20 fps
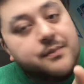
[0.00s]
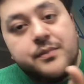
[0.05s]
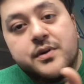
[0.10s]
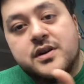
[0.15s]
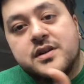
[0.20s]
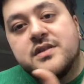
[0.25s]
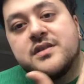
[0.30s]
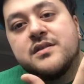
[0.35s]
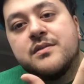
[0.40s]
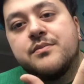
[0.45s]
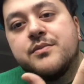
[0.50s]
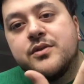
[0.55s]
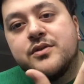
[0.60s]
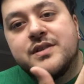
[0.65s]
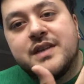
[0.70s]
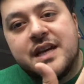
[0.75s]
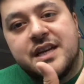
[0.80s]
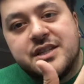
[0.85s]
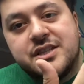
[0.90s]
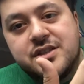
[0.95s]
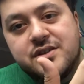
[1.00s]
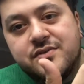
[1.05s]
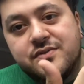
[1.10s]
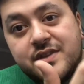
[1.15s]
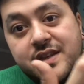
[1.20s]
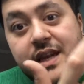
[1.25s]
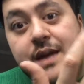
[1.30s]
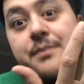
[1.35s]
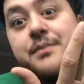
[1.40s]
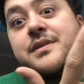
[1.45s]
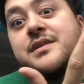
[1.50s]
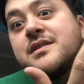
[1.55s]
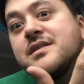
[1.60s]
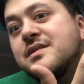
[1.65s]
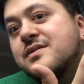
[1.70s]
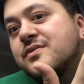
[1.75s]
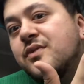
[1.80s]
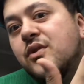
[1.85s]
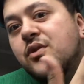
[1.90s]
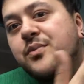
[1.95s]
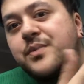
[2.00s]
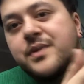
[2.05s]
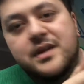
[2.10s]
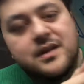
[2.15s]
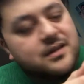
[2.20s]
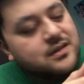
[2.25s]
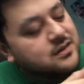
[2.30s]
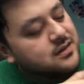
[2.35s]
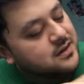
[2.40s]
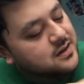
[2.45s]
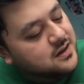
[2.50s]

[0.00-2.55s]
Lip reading: because of the mutation of the Nemesis formula.